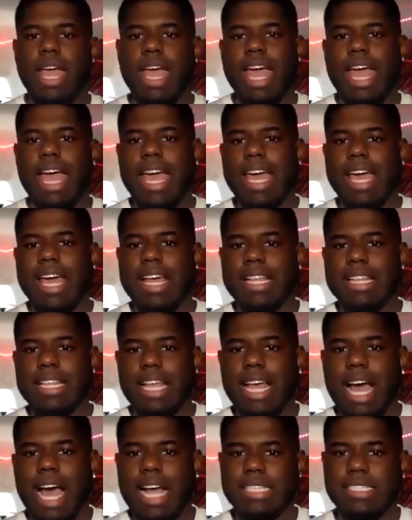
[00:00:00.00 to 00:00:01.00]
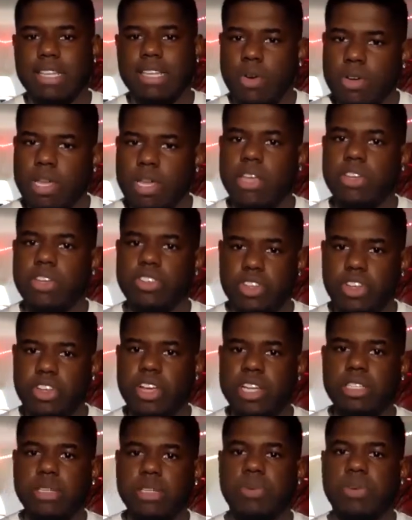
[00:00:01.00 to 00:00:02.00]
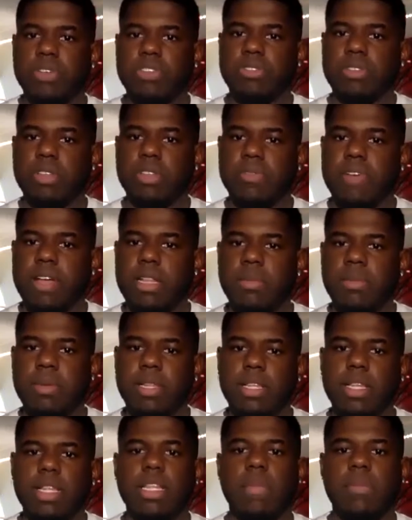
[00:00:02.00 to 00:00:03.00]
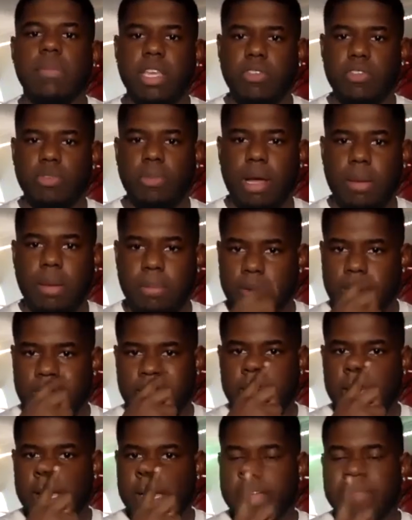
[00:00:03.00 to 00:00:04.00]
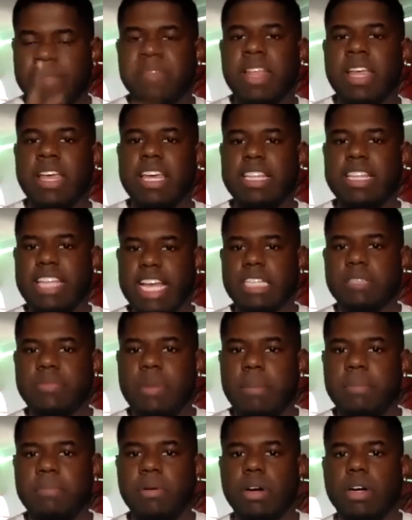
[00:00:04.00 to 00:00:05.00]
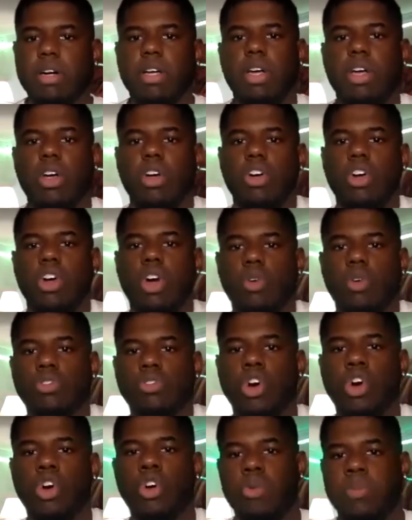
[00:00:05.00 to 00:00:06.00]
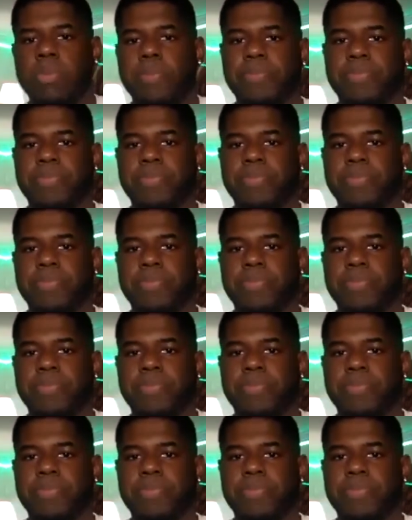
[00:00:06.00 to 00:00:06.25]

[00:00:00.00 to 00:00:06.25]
And I said, okay, so you're into personal development. Let me give you my book. He takes my book, goes home.